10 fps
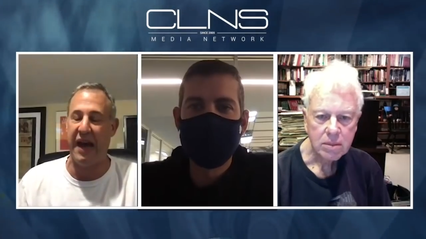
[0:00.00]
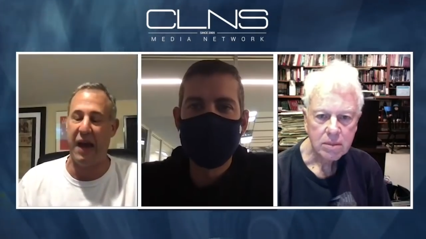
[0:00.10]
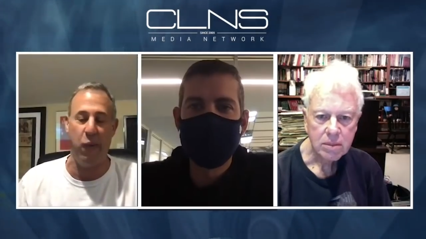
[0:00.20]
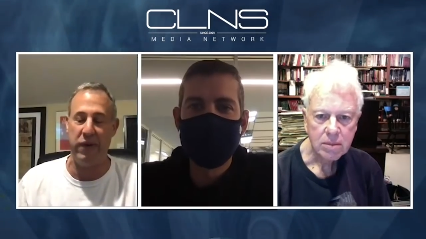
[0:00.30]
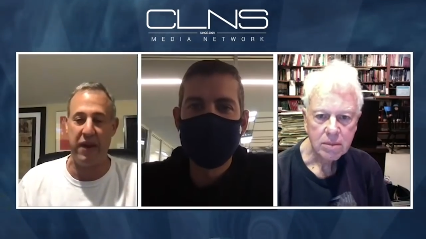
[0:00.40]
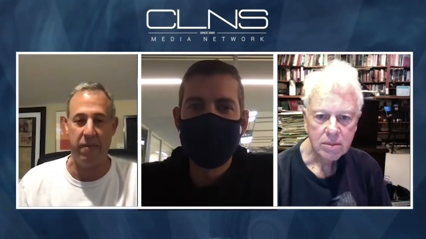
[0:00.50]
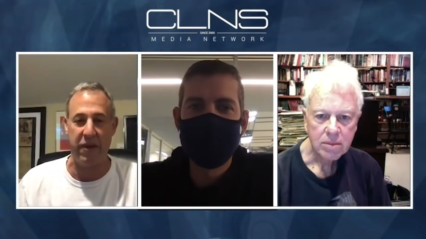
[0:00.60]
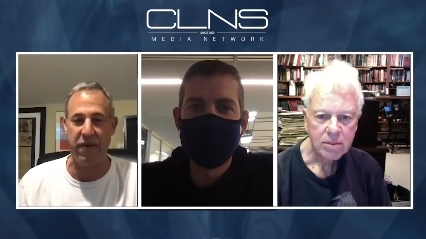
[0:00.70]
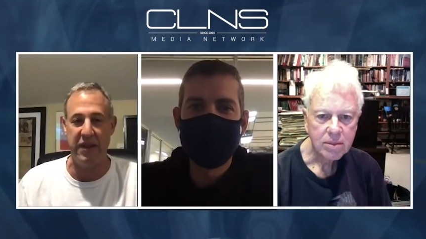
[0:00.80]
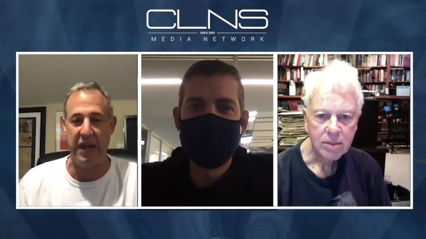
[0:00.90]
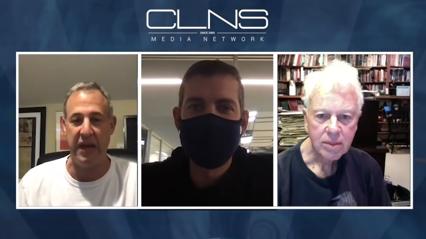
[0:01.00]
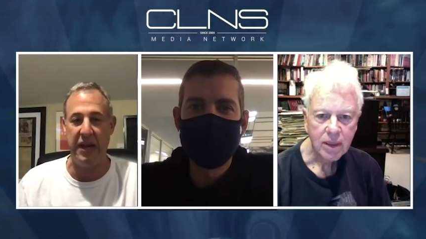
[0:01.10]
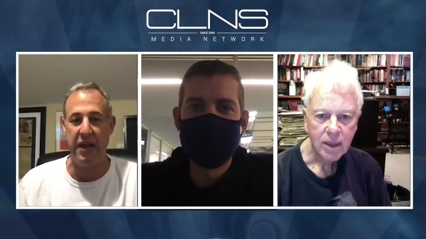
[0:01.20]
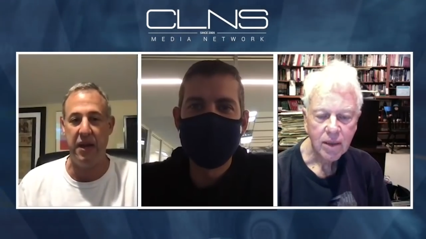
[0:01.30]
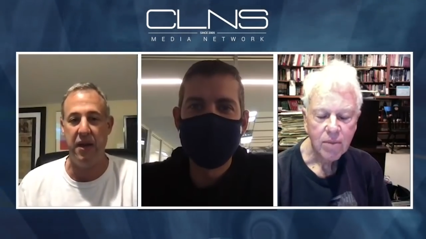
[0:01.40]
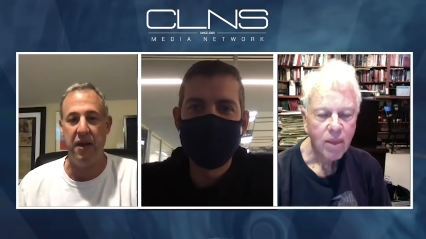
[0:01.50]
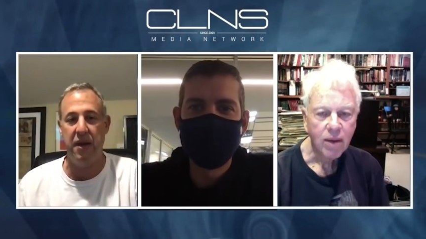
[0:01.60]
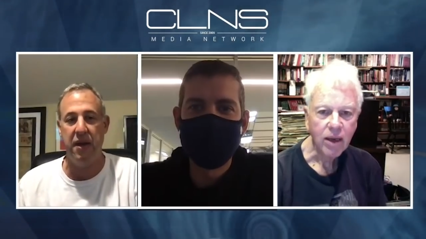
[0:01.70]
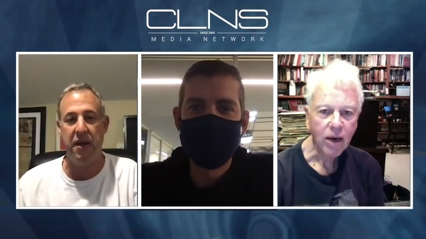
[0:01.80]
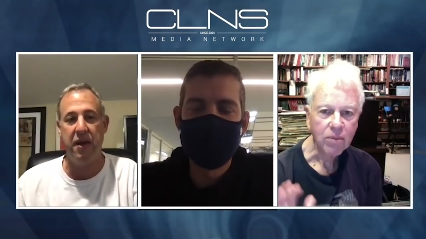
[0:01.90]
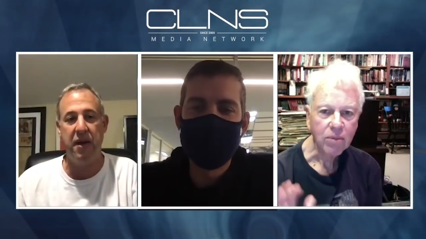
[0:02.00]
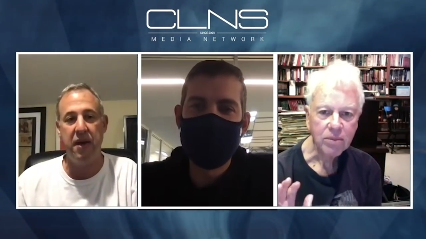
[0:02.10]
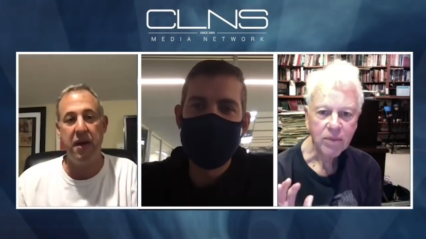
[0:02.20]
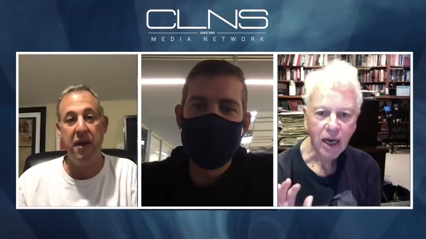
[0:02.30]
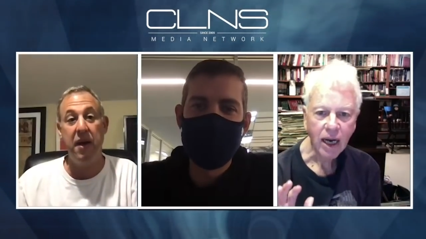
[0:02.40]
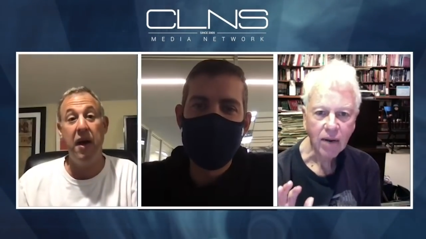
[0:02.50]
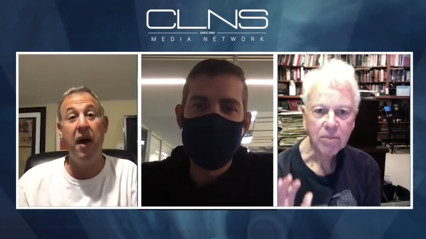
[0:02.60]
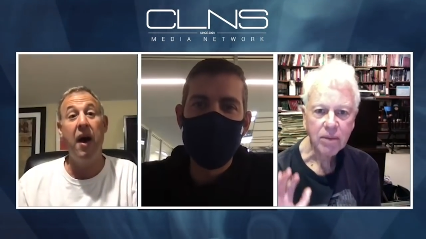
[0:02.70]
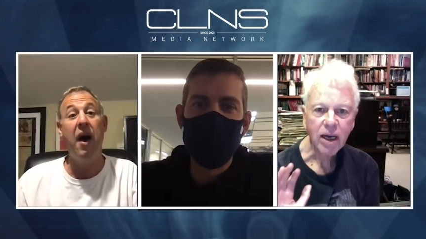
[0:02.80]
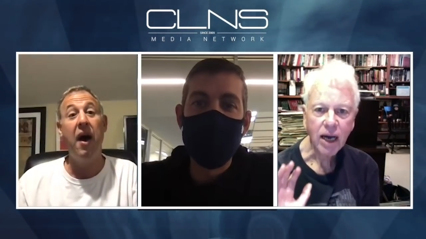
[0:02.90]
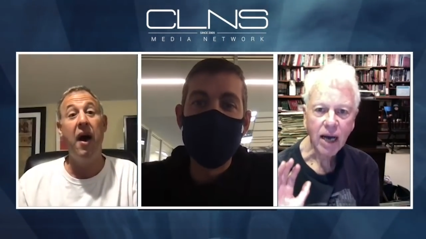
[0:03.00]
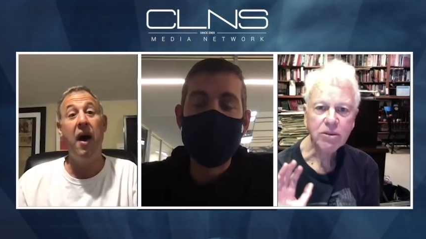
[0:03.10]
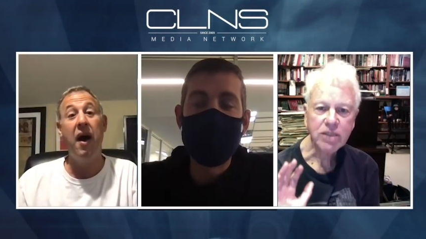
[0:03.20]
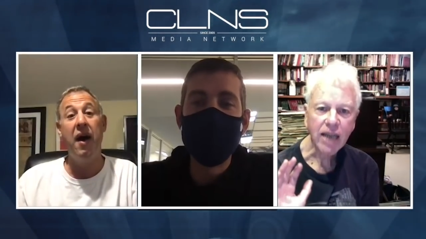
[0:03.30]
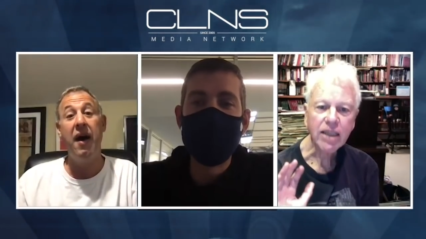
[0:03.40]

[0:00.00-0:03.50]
Speaker 1: I wouldn't give him the green light.
Speaker 2: No. I was out of the